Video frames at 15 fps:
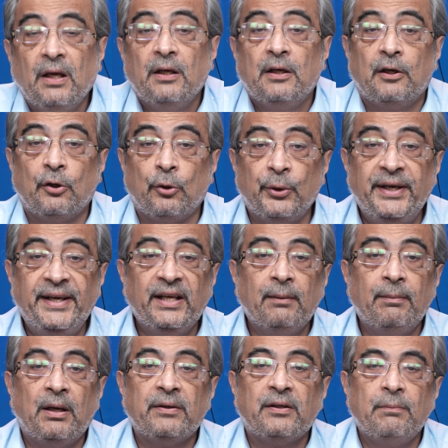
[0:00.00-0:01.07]
Reading
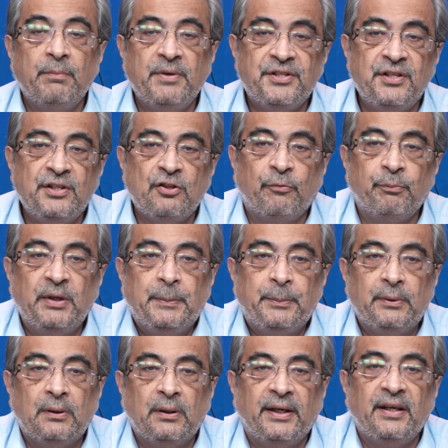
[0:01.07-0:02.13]
about the miseries of
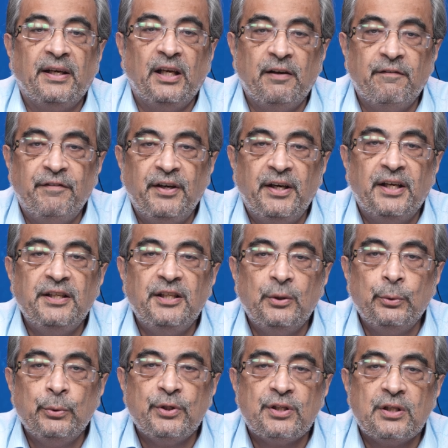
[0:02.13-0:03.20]
people in everyday
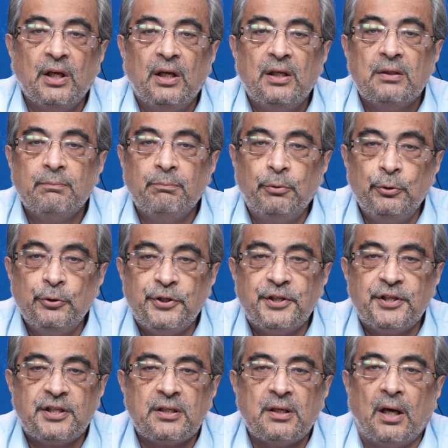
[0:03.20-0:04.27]
news
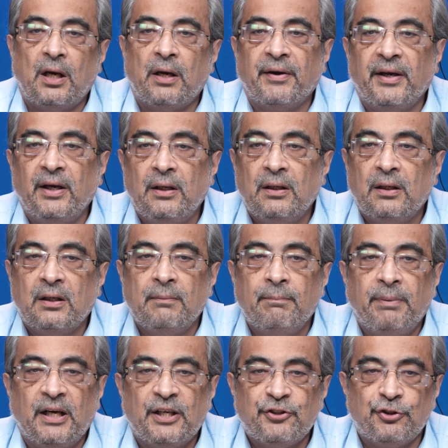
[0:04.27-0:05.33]
boosts our inner
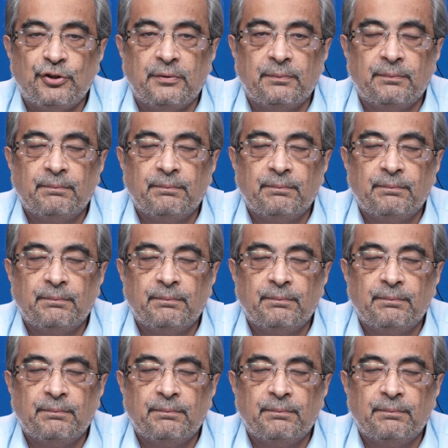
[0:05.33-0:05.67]
compassion.